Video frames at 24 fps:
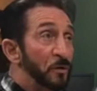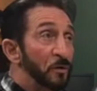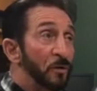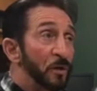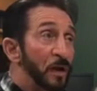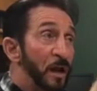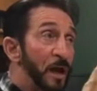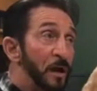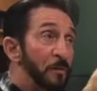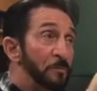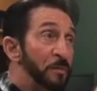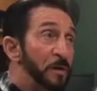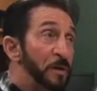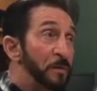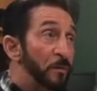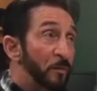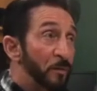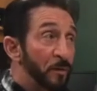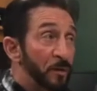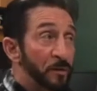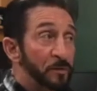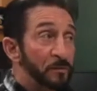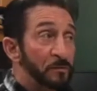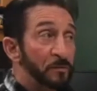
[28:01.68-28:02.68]
you're going to have
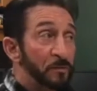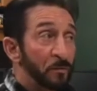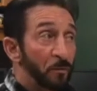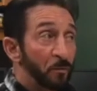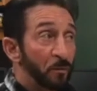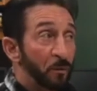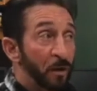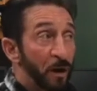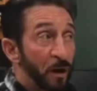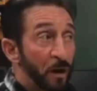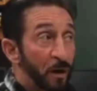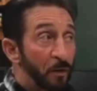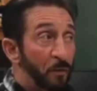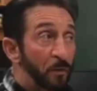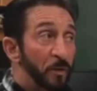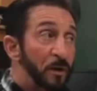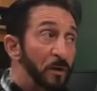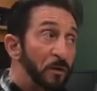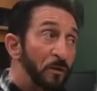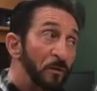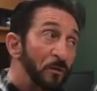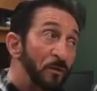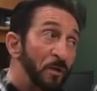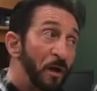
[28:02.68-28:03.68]
people that, well, we
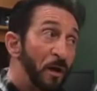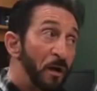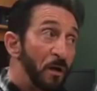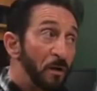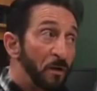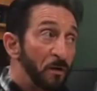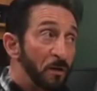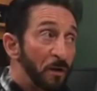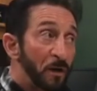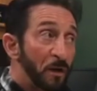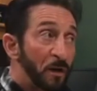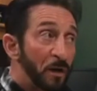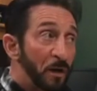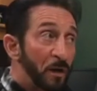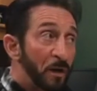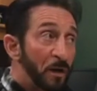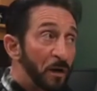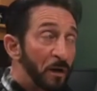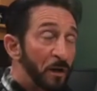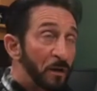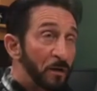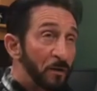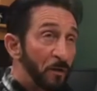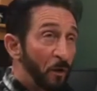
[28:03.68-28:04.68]
don't know,
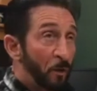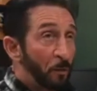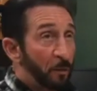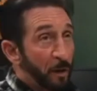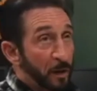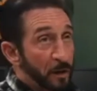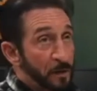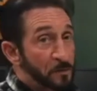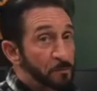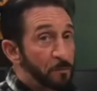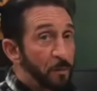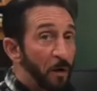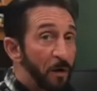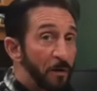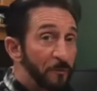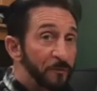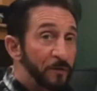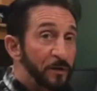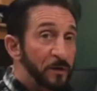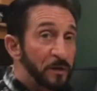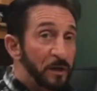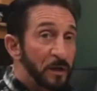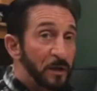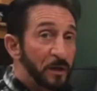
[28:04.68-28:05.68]
nobody's
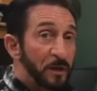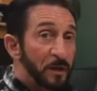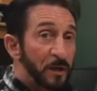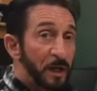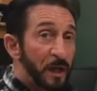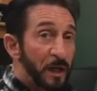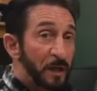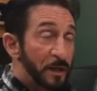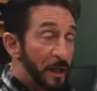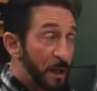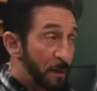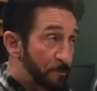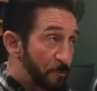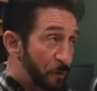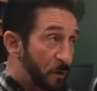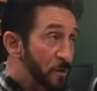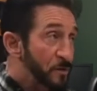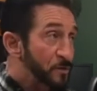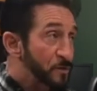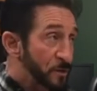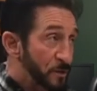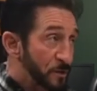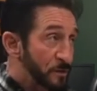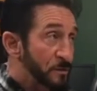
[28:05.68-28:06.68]
perfect, and that
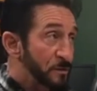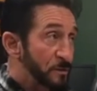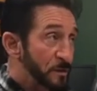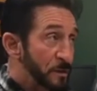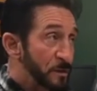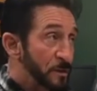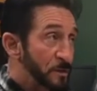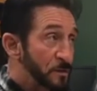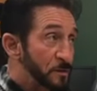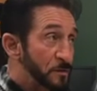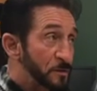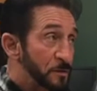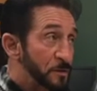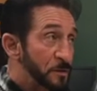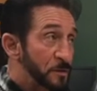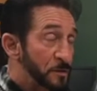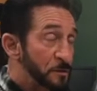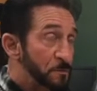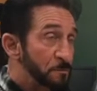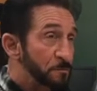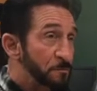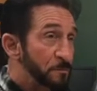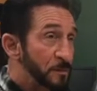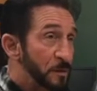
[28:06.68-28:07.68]
person
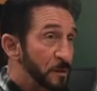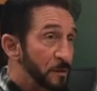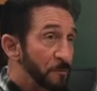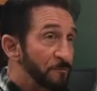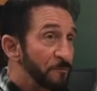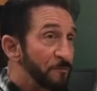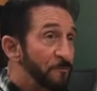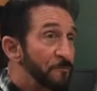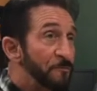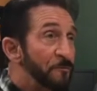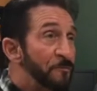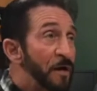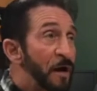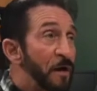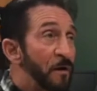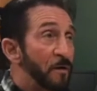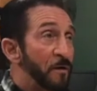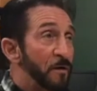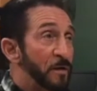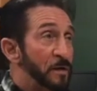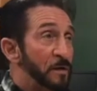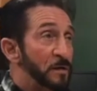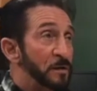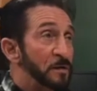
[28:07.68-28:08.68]
is in a
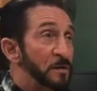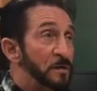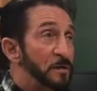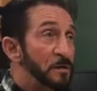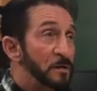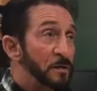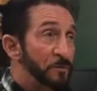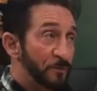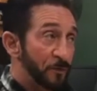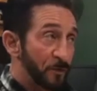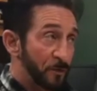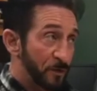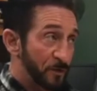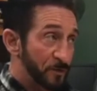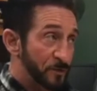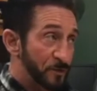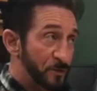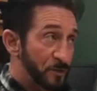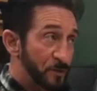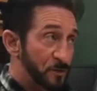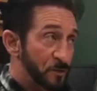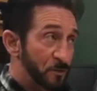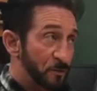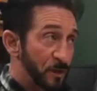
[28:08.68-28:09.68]
very difficult
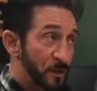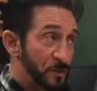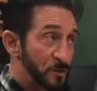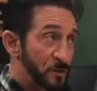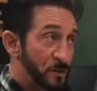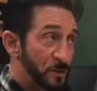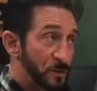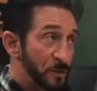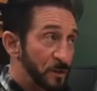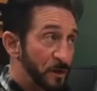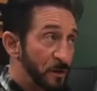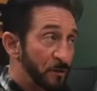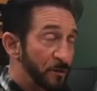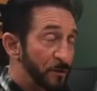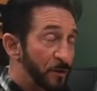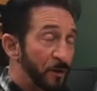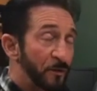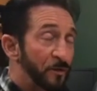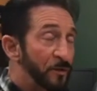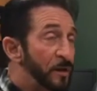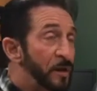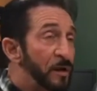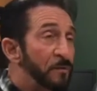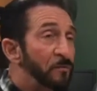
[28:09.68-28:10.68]
situation.
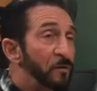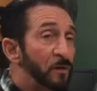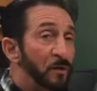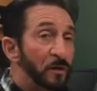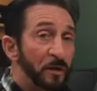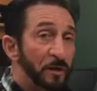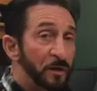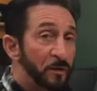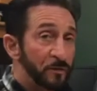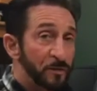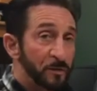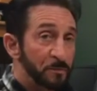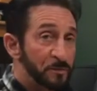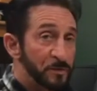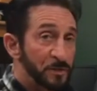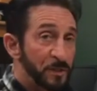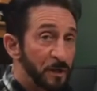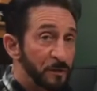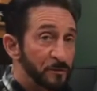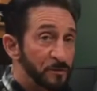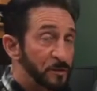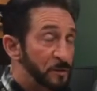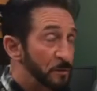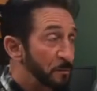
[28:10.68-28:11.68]
They'll never clear
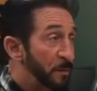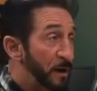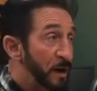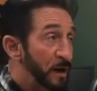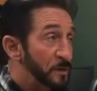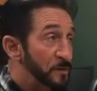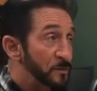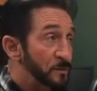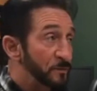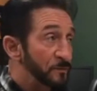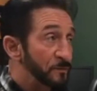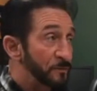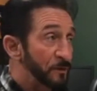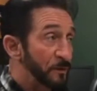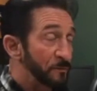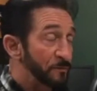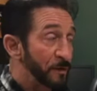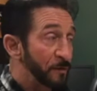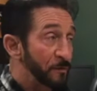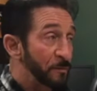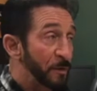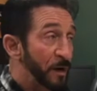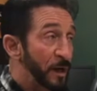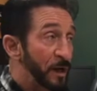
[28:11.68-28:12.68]
themselves in the minds of
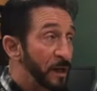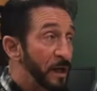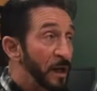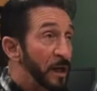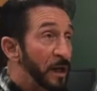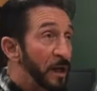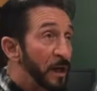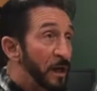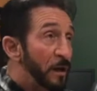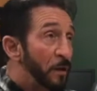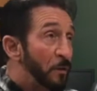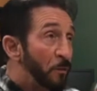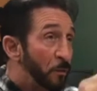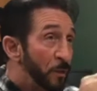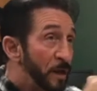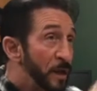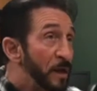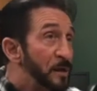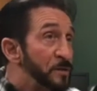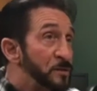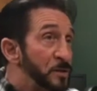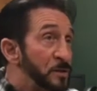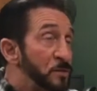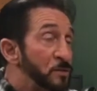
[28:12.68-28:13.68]
everybody. We
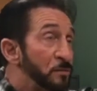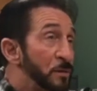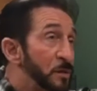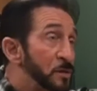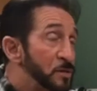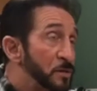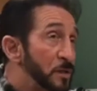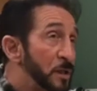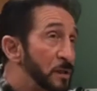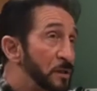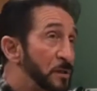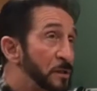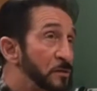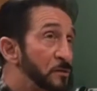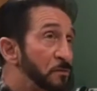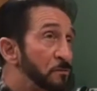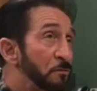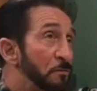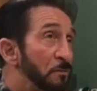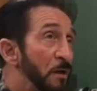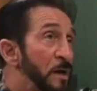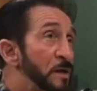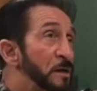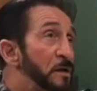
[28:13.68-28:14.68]
had a situation like this
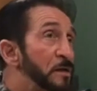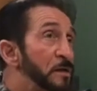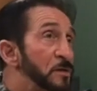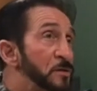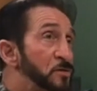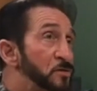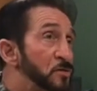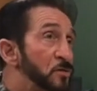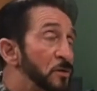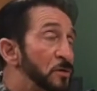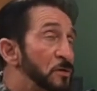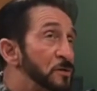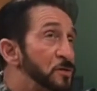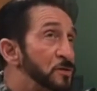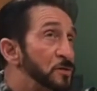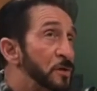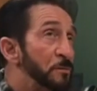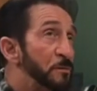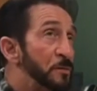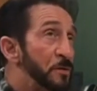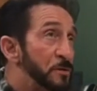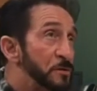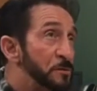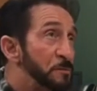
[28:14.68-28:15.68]
right in this church
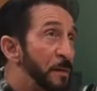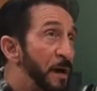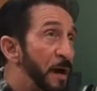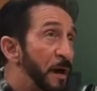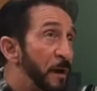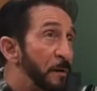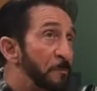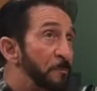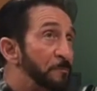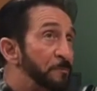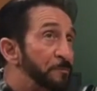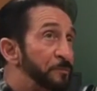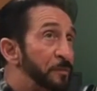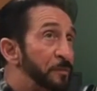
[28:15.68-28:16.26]
some years back.